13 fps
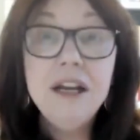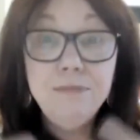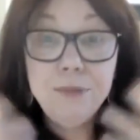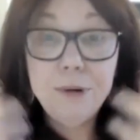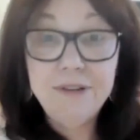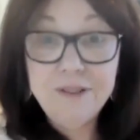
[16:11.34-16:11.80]

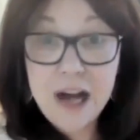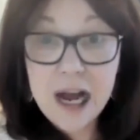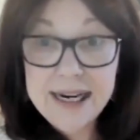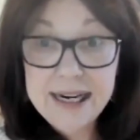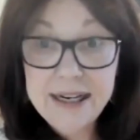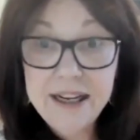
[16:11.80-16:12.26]

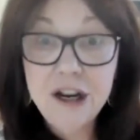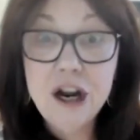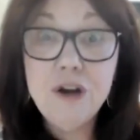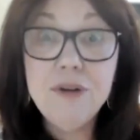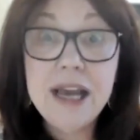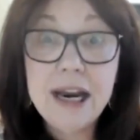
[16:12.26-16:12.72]
provide it,
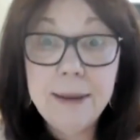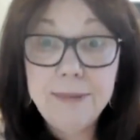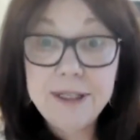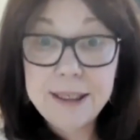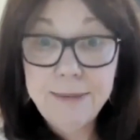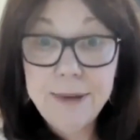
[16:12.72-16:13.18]
get up
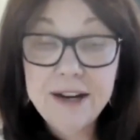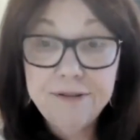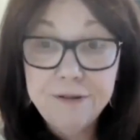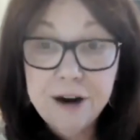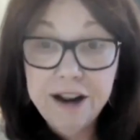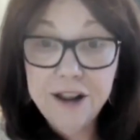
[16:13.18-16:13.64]
and speak in
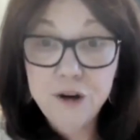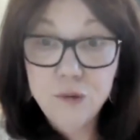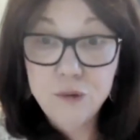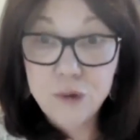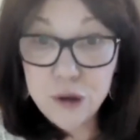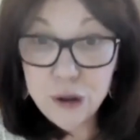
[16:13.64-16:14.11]
front of the
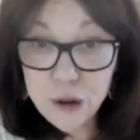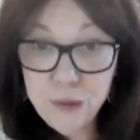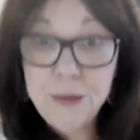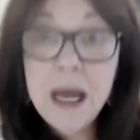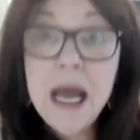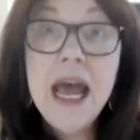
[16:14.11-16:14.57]

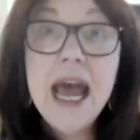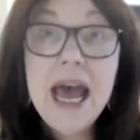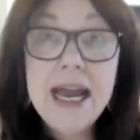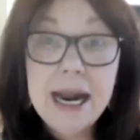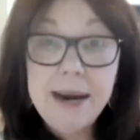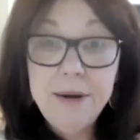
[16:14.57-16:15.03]
group. And
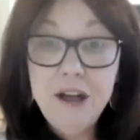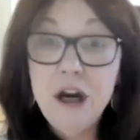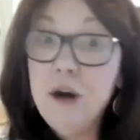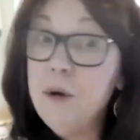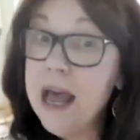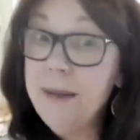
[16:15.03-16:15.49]
I,
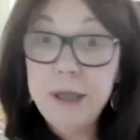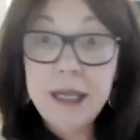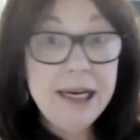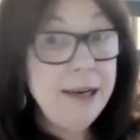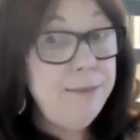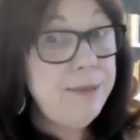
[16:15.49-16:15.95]
have
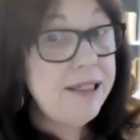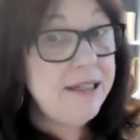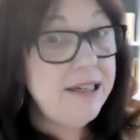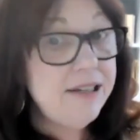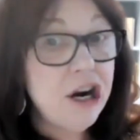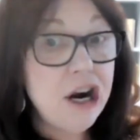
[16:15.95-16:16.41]
plenty of
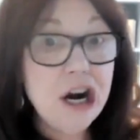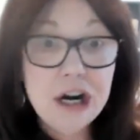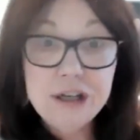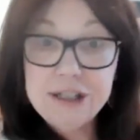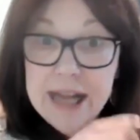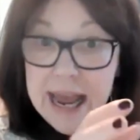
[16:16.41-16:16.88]
business
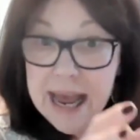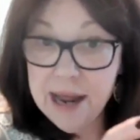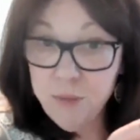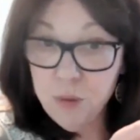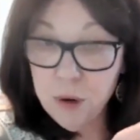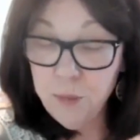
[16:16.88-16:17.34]
cards.
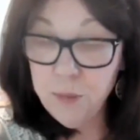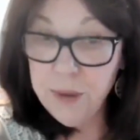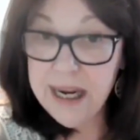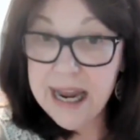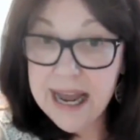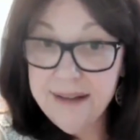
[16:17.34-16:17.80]
And what
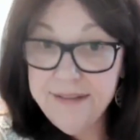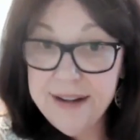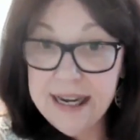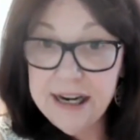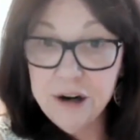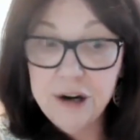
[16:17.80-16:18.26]
we have
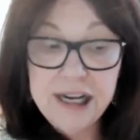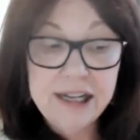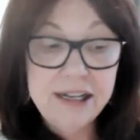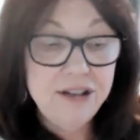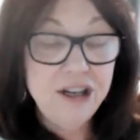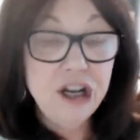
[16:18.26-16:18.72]
here
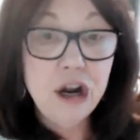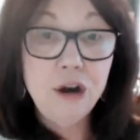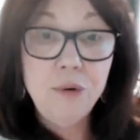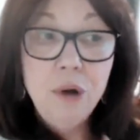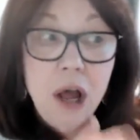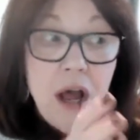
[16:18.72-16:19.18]
is,
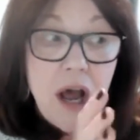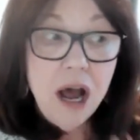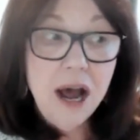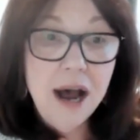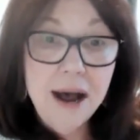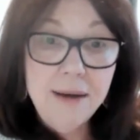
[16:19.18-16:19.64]

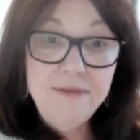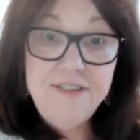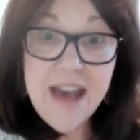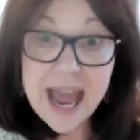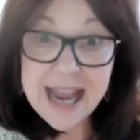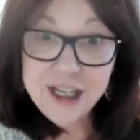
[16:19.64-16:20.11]

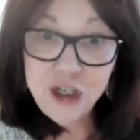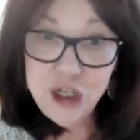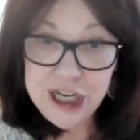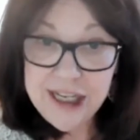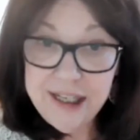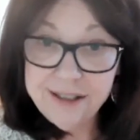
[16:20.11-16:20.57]
fact
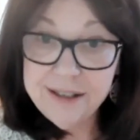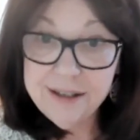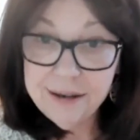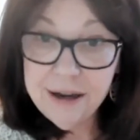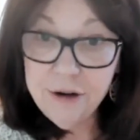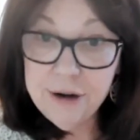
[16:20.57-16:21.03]
sheets,
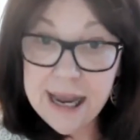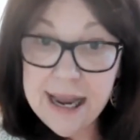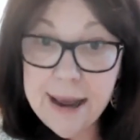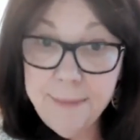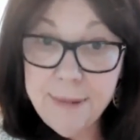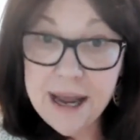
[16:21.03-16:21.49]
okay,
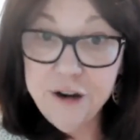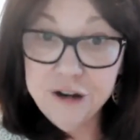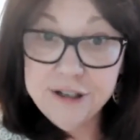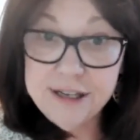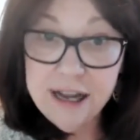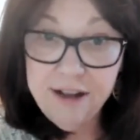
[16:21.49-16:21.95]
about
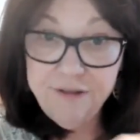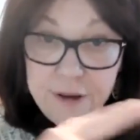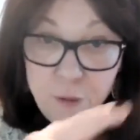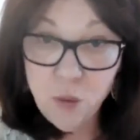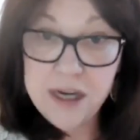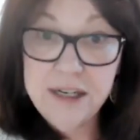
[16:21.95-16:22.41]
yourself.
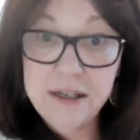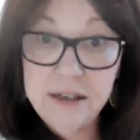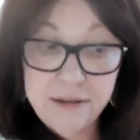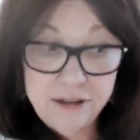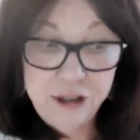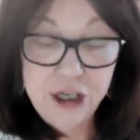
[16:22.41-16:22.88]
One
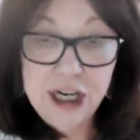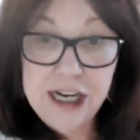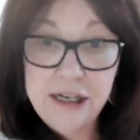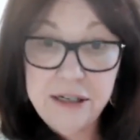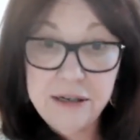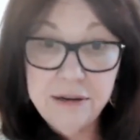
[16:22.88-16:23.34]

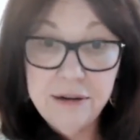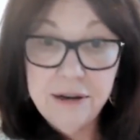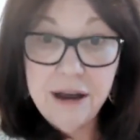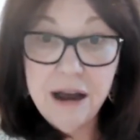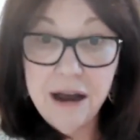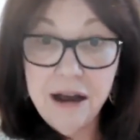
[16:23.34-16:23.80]
sheet
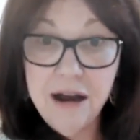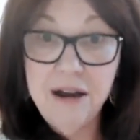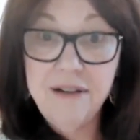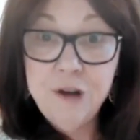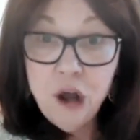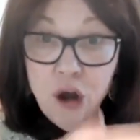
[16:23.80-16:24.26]

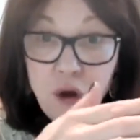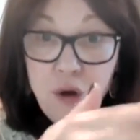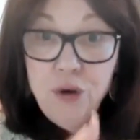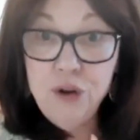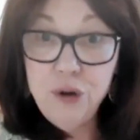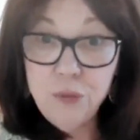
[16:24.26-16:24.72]
of
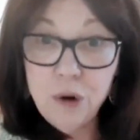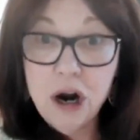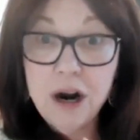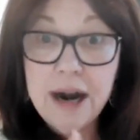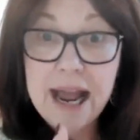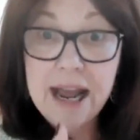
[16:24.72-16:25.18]
who you
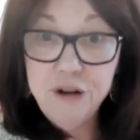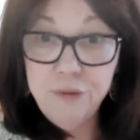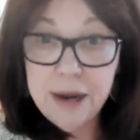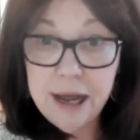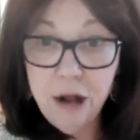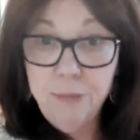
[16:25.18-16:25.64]
are, how
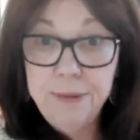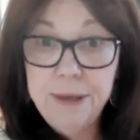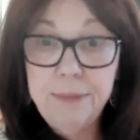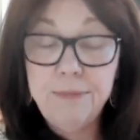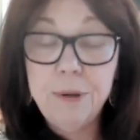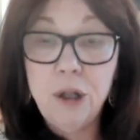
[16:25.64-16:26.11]
you help
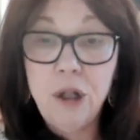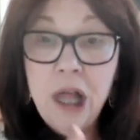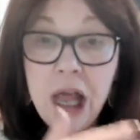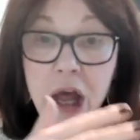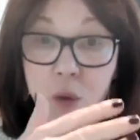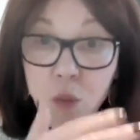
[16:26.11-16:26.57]
people,
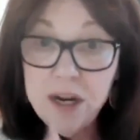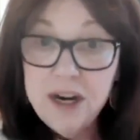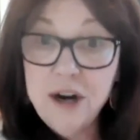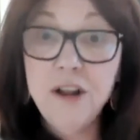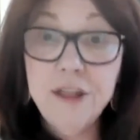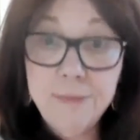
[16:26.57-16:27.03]
what
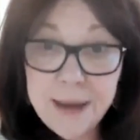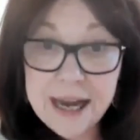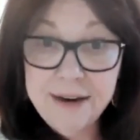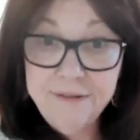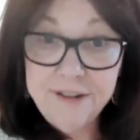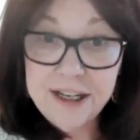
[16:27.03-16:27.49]
are the
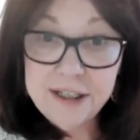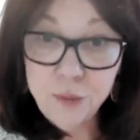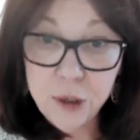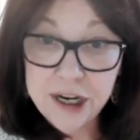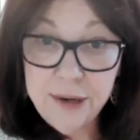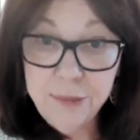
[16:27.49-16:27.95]
benefits
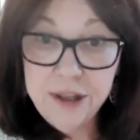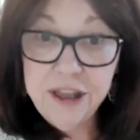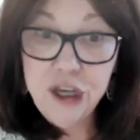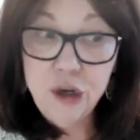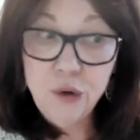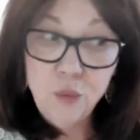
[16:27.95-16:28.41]
working with
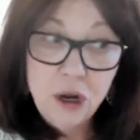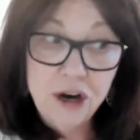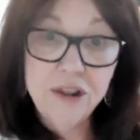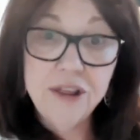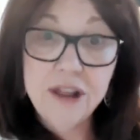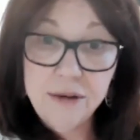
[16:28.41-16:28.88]
you, what
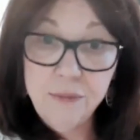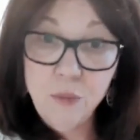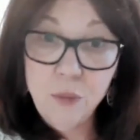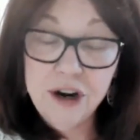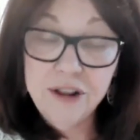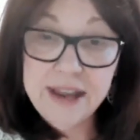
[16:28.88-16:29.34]
are
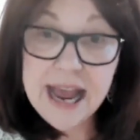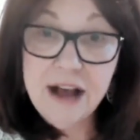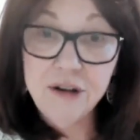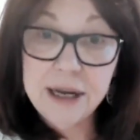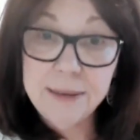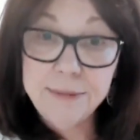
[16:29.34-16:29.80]
the
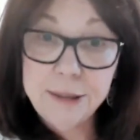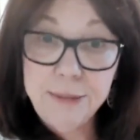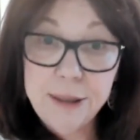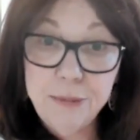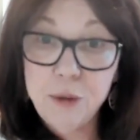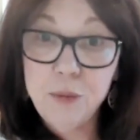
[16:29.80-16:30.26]
outcomes
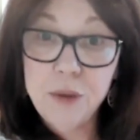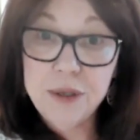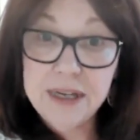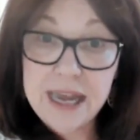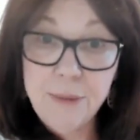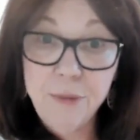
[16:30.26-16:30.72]
people will
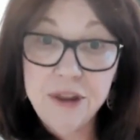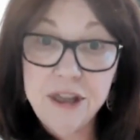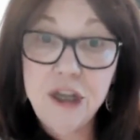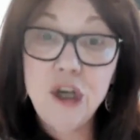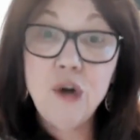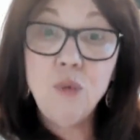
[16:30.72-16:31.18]
get with
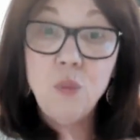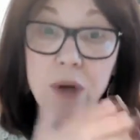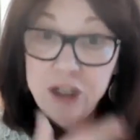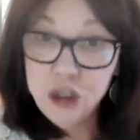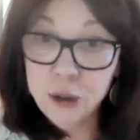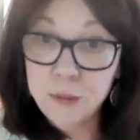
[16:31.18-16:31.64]
you, what
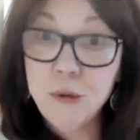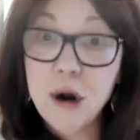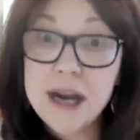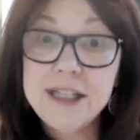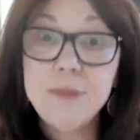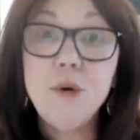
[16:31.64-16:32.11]
is your
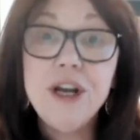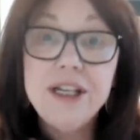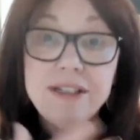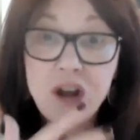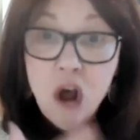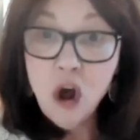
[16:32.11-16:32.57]
price
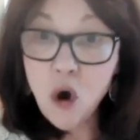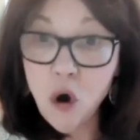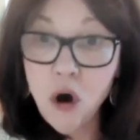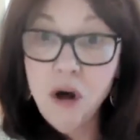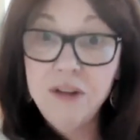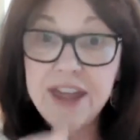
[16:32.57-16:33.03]
points,
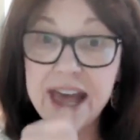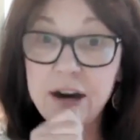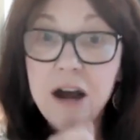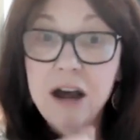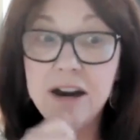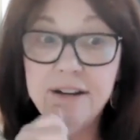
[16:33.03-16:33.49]
all that
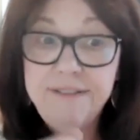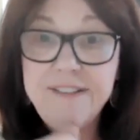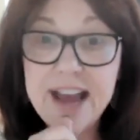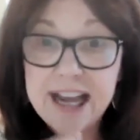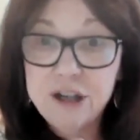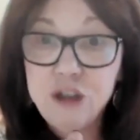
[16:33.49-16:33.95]
on a
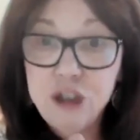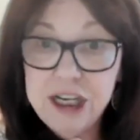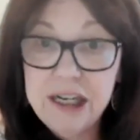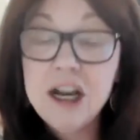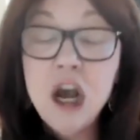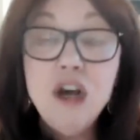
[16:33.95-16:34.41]
fact
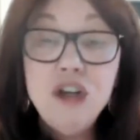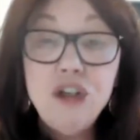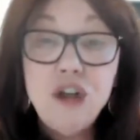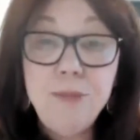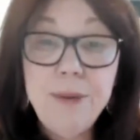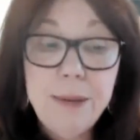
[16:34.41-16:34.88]
sheet.
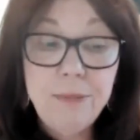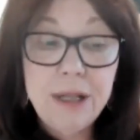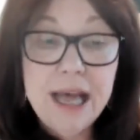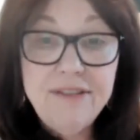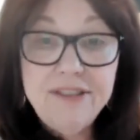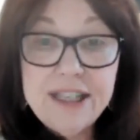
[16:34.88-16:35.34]
So people
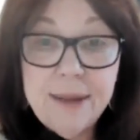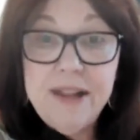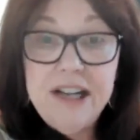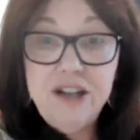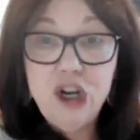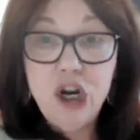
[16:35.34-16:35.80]
have
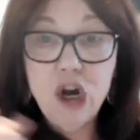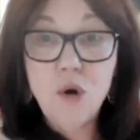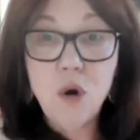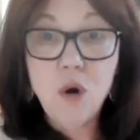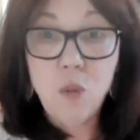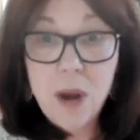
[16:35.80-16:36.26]
something to
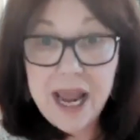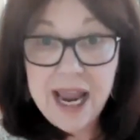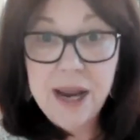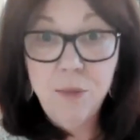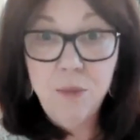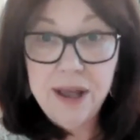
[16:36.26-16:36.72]
go
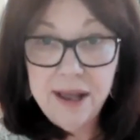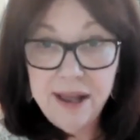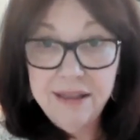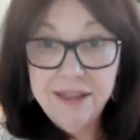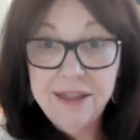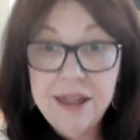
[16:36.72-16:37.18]
away
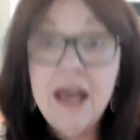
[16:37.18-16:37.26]
with